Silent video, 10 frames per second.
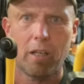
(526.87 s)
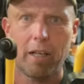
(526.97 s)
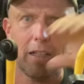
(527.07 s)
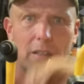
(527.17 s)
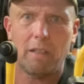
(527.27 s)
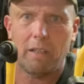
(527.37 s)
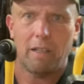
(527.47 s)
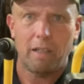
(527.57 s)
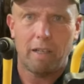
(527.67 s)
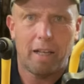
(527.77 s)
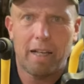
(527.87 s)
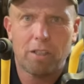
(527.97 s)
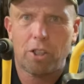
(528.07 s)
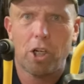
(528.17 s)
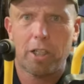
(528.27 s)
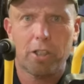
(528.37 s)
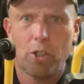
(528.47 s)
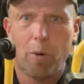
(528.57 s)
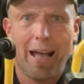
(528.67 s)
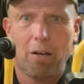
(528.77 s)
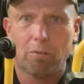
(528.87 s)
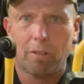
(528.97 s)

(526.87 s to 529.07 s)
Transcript: it's cooking you out.